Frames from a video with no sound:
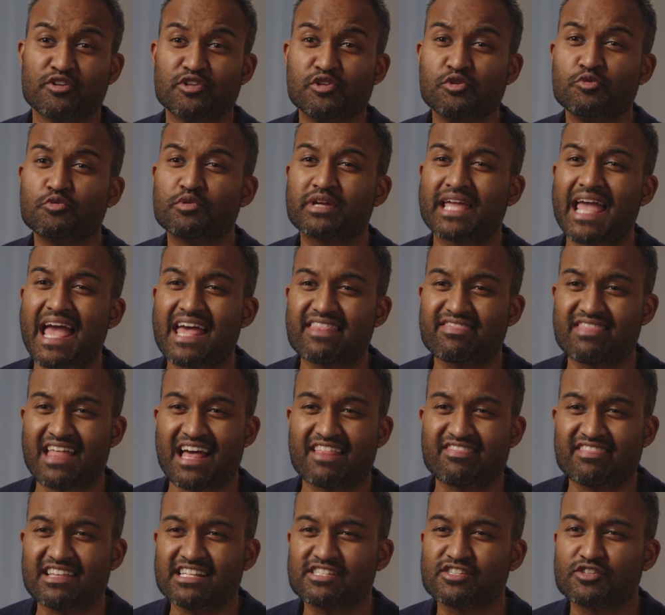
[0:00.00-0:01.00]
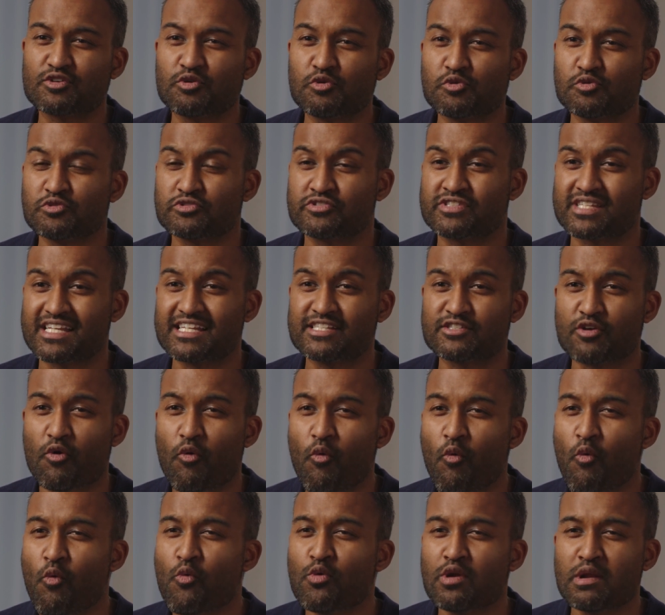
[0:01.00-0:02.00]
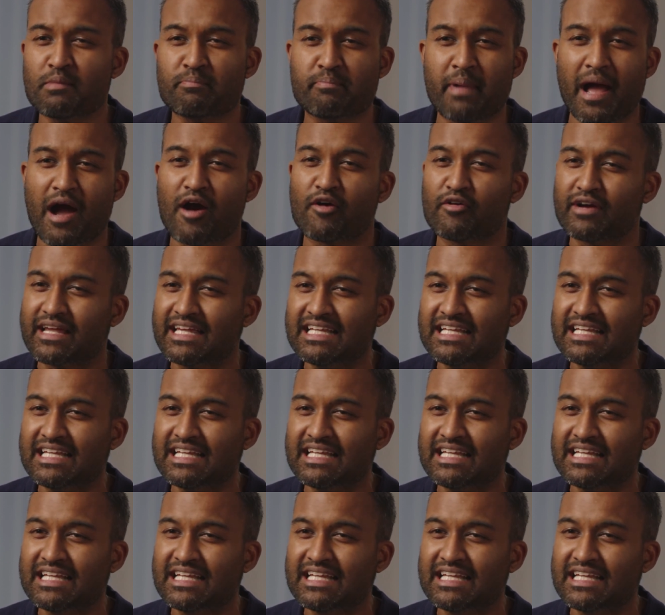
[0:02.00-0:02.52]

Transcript: you'll get that this course is all about